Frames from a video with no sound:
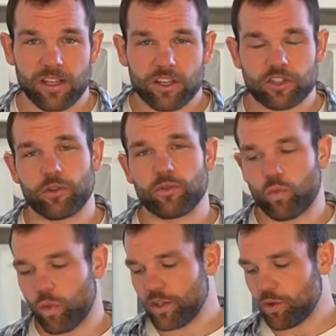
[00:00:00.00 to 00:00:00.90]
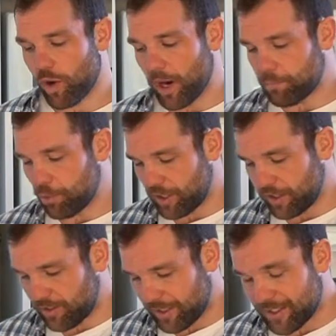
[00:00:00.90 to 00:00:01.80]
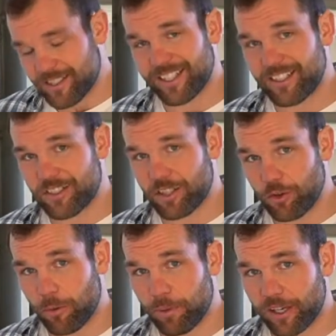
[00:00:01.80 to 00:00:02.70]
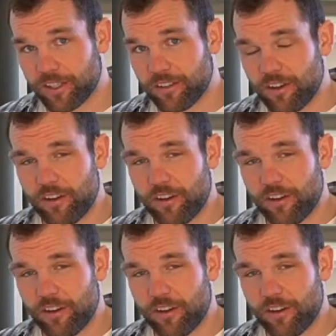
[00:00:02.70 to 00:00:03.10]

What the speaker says: So when you are putting things into your bucket,